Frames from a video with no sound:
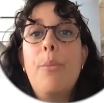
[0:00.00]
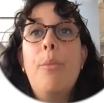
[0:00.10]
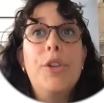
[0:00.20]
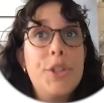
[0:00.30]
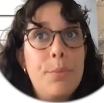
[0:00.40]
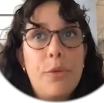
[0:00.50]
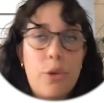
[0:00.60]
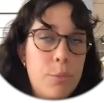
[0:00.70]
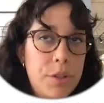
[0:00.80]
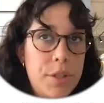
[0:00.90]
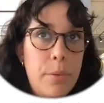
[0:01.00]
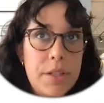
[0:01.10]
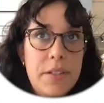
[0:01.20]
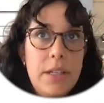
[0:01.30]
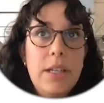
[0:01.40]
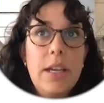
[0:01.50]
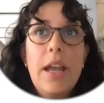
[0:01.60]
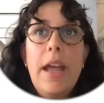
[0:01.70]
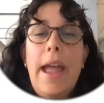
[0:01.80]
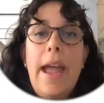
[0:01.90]
multi-posting,
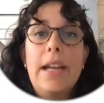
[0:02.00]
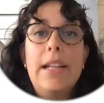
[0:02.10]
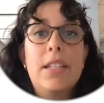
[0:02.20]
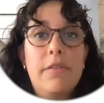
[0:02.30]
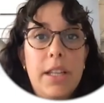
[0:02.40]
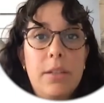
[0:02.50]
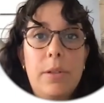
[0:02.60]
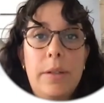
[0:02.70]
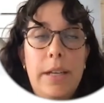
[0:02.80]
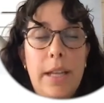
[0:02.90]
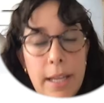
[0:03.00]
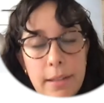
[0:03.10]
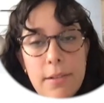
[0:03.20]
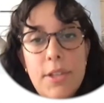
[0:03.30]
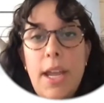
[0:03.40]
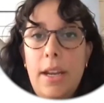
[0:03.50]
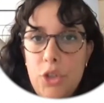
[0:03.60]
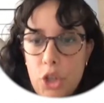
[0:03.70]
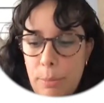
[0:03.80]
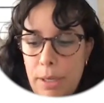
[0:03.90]
and it's available in English and in
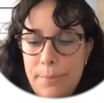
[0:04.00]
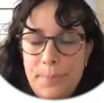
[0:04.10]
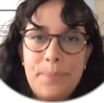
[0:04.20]
German.